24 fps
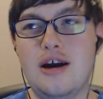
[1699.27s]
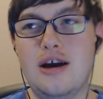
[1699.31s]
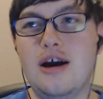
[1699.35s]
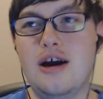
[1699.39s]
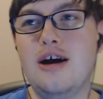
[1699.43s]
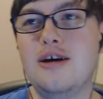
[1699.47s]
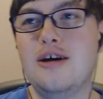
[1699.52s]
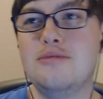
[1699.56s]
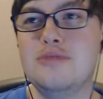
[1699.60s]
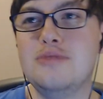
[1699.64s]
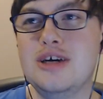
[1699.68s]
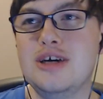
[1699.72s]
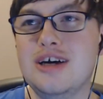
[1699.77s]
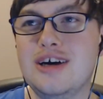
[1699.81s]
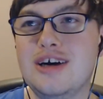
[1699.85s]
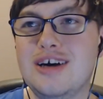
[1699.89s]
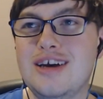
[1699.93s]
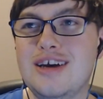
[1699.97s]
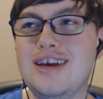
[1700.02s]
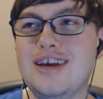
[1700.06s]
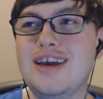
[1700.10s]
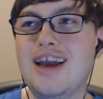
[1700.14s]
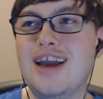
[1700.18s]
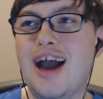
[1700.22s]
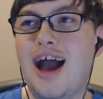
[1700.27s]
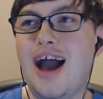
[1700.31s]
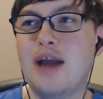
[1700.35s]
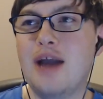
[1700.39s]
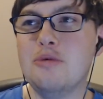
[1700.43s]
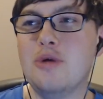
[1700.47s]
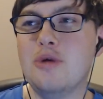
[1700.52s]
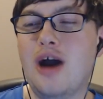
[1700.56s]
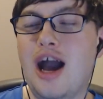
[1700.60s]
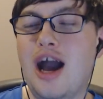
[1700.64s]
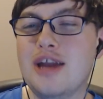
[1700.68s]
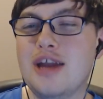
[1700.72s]

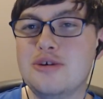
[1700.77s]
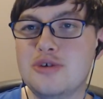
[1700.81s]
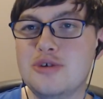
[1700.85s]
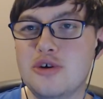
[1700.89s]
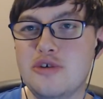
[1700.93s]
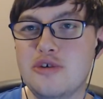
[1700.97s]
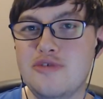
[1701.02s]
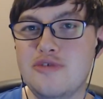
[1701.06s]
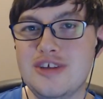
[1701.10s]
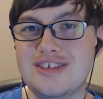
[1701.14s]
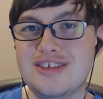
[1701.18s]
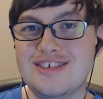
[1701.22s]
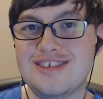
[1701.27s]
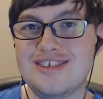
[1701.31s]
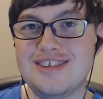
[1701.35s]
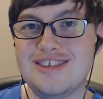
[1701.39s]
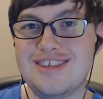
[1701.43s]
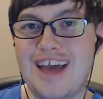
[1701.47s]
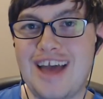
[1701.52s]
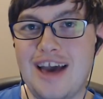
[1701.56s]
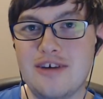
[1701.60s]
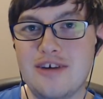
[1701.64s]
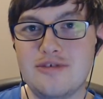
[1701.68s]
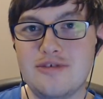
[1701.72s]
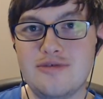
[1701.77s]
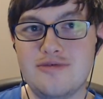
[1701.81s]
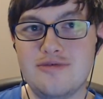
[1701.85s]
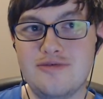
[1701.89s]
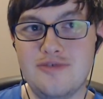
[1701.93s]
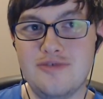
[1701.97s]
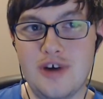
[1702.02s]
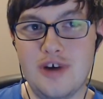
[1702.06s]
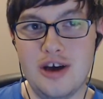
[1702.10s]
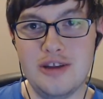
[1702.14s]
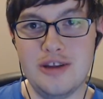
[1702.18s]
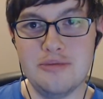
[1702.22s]
I don't know if it's that
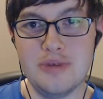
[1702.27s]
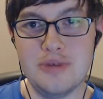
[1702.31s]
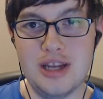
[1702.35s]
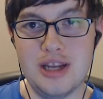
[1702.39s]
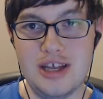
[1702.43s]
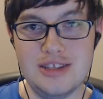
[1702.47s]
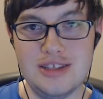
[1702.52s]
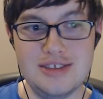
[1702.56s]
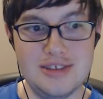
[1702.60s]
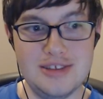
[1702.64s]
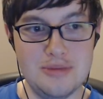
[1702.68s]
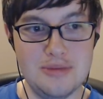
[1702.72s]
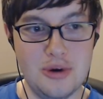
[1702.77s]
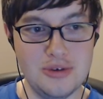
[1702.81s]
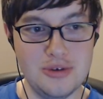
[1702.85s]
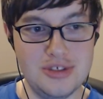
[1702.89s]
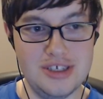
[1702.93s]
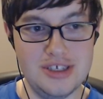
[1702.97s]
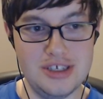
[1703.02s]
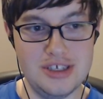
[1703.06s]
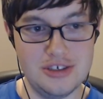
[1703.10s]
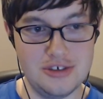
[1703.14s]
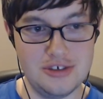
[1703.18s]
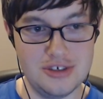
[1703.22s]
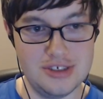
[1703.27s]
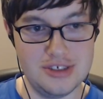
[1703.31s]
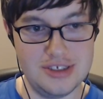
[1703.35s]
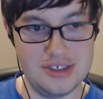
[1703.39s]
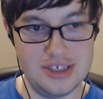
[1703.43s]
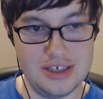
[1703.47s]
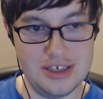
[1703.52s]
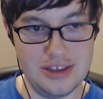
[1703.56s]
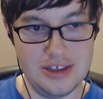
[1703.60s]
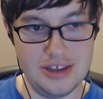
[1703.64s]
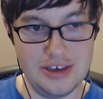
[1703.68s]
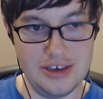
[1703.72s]
fun, but it's the most
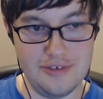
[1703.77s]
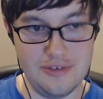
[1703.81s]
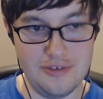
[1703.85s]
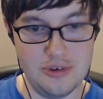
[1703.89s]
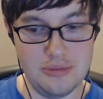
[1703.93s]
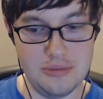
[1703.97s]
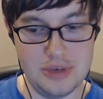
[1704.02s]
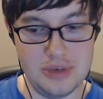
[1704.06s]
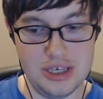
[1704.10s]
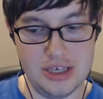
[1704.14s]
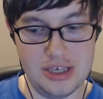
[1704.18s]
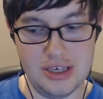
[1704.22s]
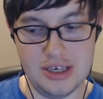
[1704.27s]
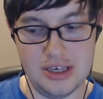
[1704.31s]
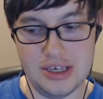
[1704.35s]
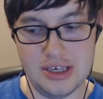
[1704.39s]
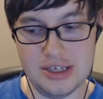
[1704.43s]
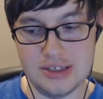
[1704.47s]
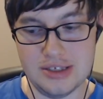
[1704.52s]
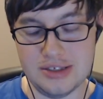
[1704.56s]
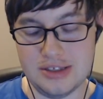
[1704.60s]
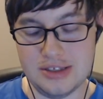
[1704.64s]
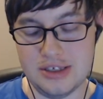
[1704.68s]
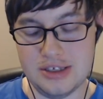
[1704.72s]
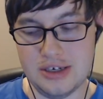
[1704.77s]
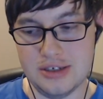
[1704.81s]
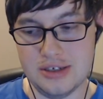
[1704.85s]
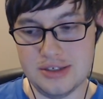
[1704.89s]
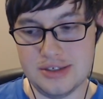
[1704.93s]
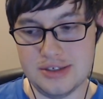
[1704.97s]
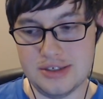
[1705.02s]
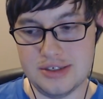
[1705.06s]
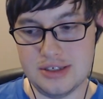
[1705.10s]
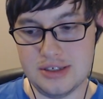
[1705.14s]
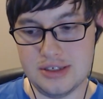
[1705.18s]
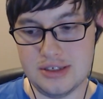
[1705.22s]
interesting thing for me is
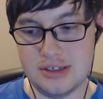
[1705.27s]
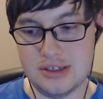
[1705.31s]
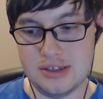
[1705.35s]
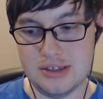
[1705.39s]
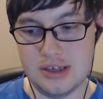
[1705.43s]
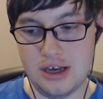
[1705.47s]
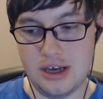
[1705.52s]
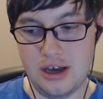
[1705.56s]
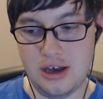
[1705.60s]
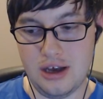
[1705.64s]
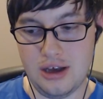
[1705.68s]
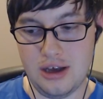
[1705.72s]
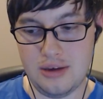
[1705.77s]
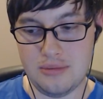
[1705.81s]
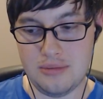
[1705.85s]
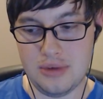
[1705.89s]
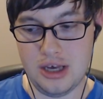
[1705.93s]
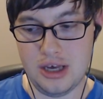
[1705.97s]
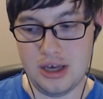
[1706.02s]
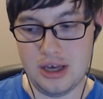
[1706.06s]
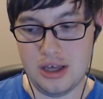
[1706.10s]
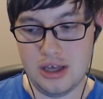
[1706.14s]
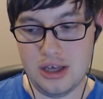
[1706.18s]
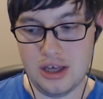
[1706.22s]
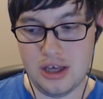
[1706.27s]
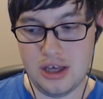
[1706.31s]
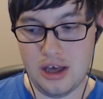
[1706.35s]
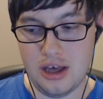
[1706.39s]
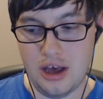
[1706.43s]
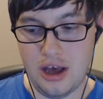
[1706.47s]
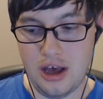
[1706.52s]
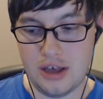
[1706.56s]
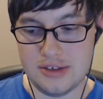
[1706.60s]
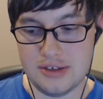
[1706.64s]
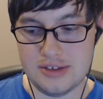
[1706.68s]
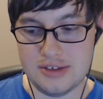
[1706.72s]
there's
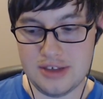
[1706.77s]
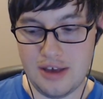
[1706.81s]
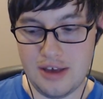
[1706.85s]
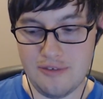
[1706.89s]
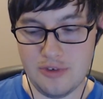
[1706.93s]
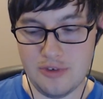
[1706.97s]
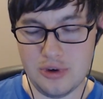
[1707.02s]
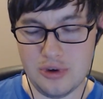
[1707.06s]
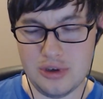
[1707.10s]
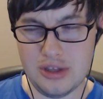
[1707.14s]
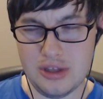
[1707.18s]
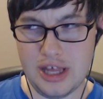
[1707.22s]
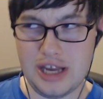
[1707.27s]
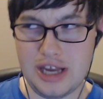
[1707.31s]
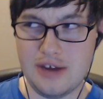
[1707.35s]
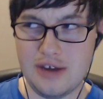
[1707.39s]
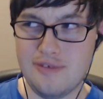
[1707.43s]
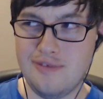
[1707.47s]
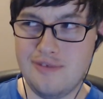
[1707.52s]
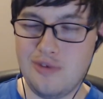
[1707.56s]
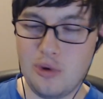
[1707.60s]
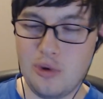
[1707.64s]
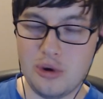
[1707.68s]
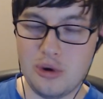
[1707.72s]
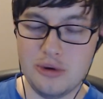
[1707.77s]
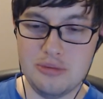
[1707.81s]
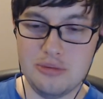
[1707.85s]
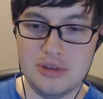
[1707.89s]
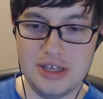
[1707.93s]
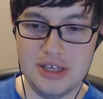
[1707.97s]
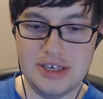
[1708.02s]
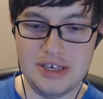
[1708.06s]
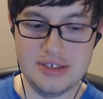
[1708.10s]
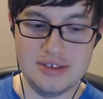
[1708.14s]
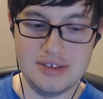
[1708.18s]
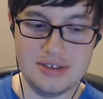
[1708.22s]
several, like four
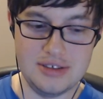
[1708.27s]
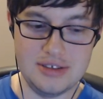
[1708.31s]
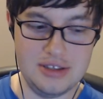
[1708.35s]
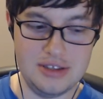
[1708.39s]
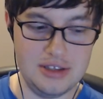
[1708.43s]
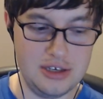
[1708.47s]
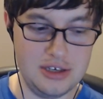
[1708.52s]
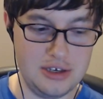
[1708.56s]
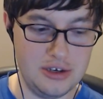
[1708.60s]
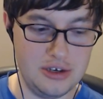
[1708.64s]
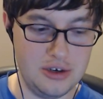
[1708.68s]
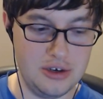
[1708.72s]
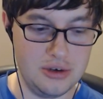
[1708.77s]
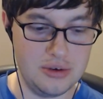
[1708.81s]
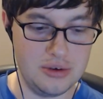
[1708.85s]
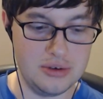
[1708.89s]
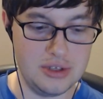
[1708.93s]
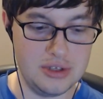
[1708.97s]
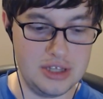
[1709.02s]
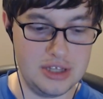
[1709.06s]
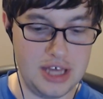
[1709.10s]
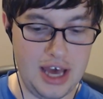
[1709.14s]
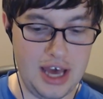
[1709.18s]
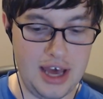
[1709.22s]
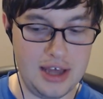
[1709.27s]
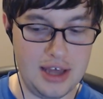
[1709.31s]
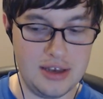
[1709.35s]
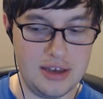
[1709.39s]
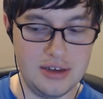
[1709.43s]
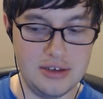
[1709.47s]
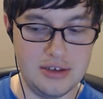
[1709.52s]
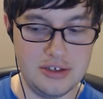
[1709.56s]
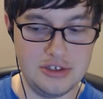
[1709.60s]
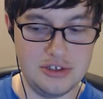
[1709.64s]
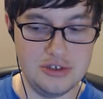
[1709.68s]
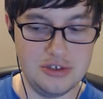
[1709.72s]
places in the code that
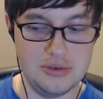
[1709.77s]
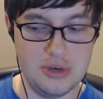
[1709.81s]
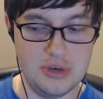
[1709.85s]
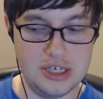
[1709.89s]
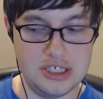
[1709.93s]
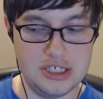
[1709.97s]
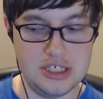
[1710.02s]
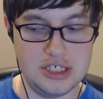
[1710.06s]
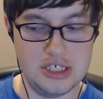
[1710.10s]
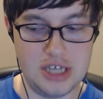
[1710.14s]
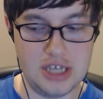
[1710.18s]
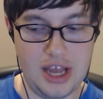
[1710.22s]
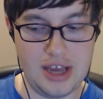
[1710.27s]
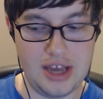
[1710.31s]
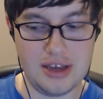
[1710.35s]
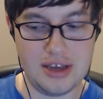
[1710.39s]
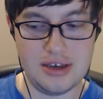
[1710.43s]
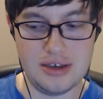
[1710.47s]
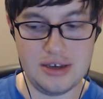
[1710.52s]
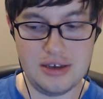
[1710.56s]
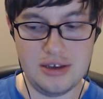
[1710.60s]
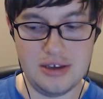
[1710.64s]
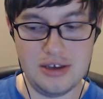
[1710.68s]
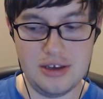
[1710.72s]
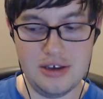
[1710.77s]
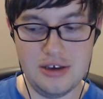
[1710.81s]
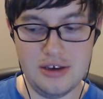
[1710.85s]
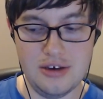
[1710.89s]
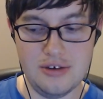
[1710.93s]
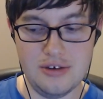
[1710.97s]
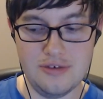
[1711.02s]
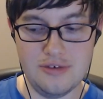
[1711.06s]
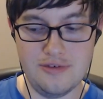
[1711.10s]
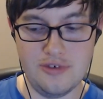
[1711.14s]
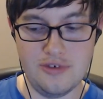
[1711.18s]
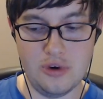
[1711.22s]
do a check
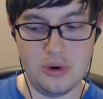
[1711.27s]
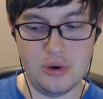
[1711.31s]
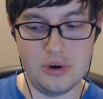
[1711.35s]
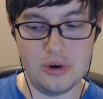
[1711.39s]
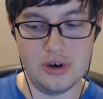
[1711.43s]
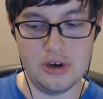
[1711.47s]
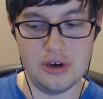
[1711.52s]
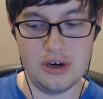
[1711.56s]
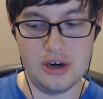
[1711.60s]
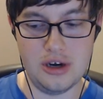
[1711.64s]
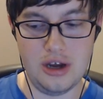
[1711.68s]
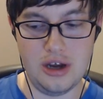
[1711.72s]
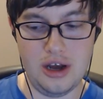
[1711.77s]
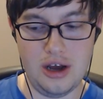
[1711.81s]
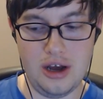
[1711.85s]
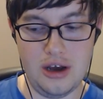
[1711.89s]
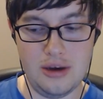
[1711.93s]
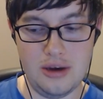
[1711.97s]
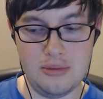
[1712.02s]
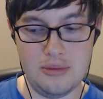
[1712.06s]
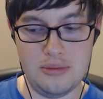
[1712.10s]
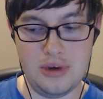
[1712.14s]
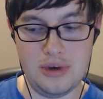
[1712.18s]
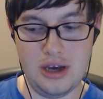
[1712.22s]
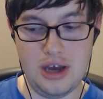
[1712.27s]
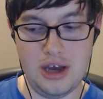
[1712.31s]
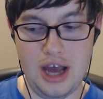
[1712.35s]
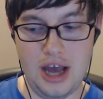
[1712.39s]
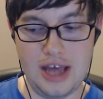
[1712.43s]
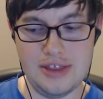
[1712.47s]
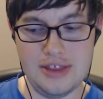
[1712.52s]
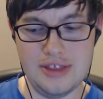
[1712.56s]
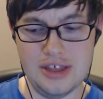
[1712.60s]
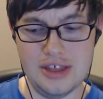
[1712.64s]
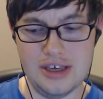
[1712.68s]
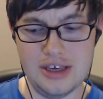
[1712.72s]
for I
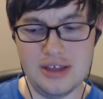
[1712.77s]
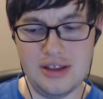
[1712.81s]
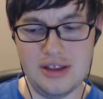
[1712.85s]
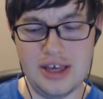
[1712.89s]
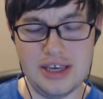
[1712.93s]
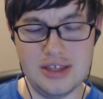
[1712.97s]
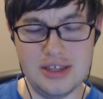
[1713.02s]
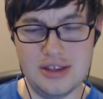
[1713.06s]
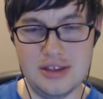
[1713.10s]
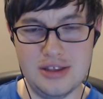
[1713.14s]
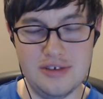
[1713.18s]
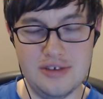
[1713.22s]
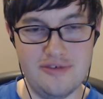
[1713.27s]
think like